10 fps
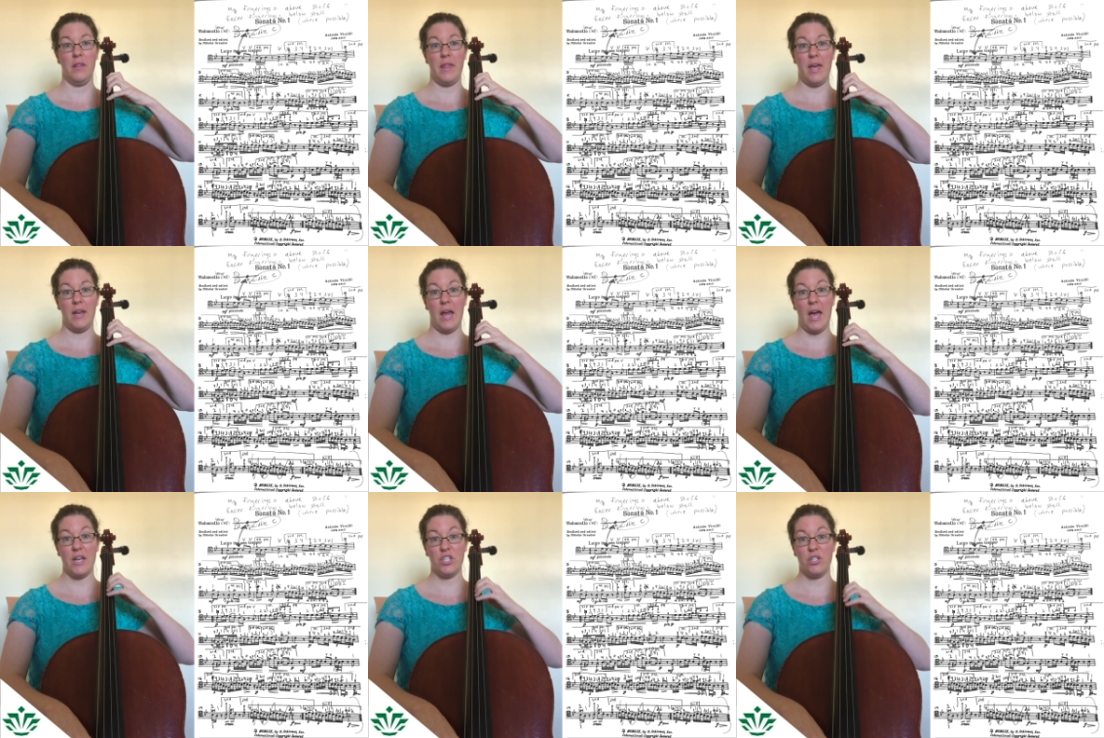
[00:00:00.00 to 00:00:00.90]
Then
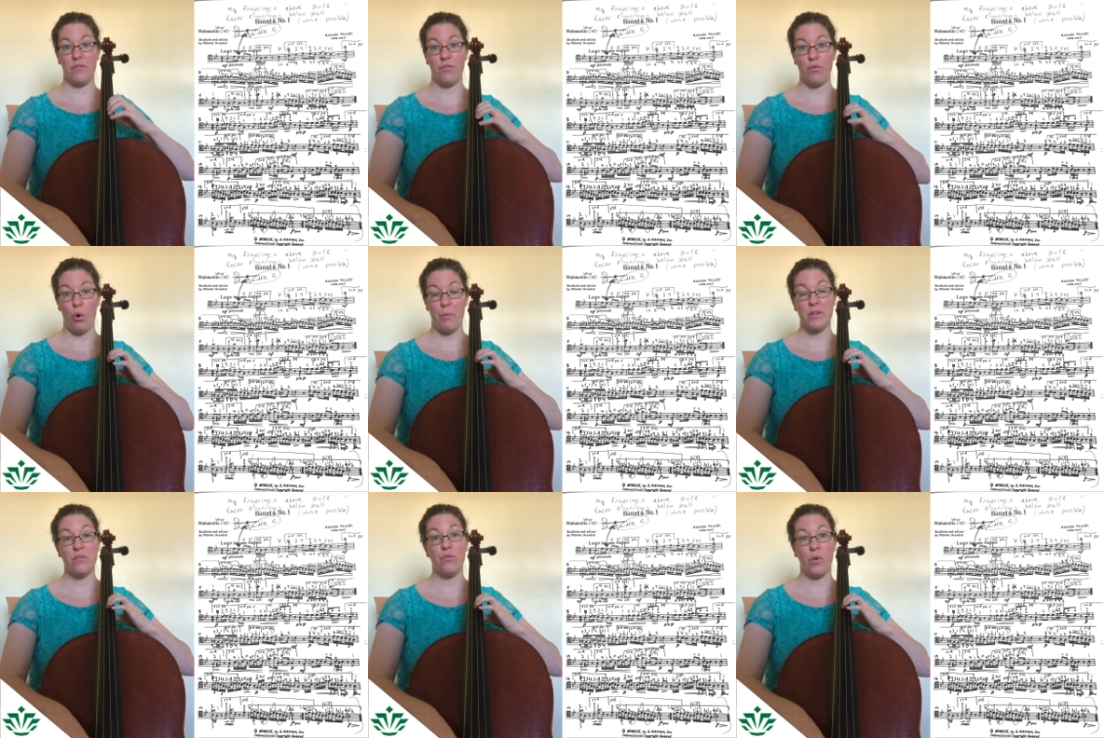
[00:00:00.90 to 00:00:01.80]
I shift
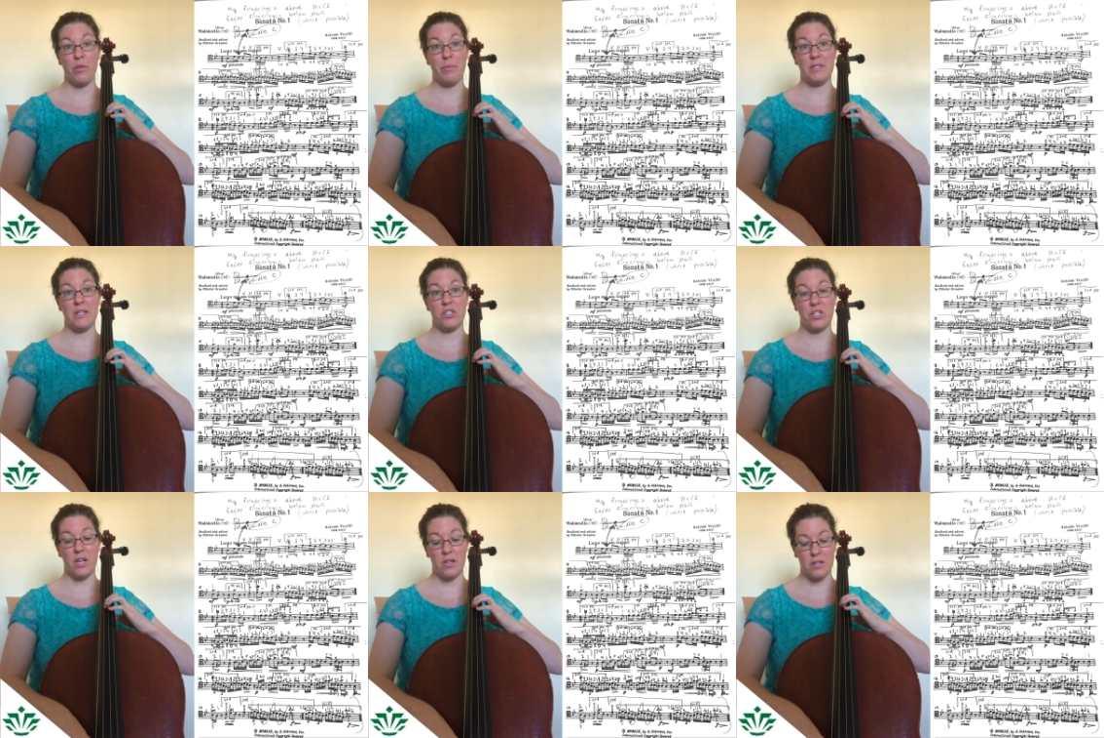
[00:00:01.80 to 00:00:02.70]
forward to fourth
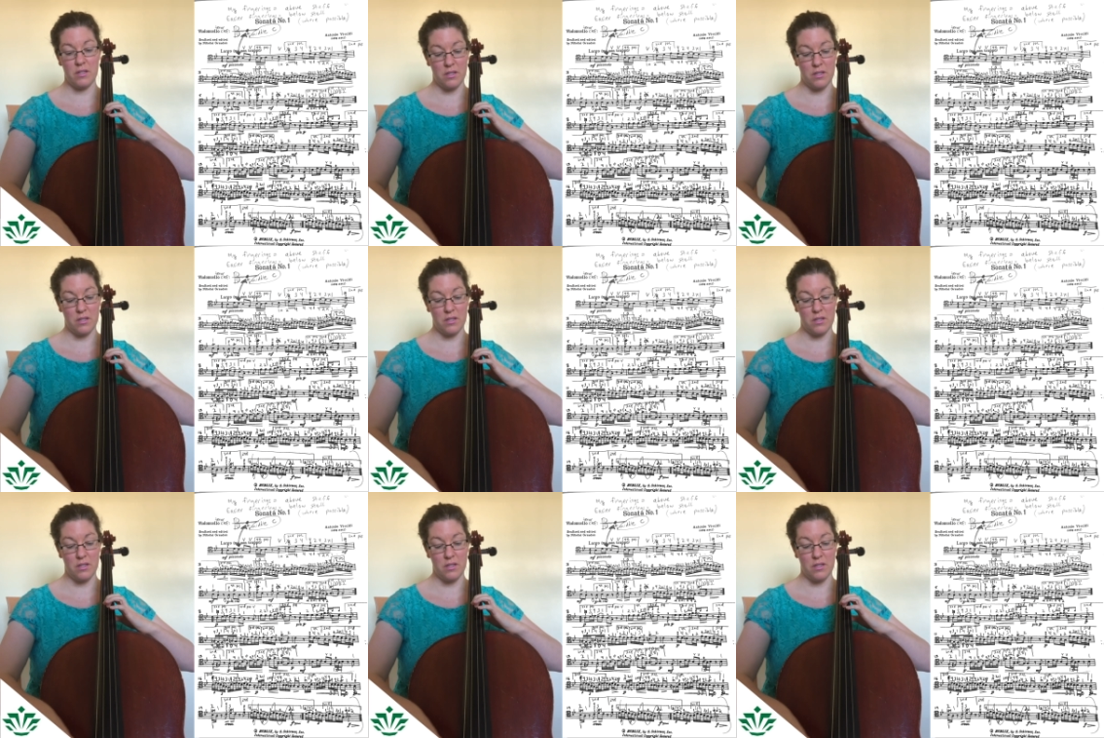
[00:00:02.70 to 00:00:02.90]
position.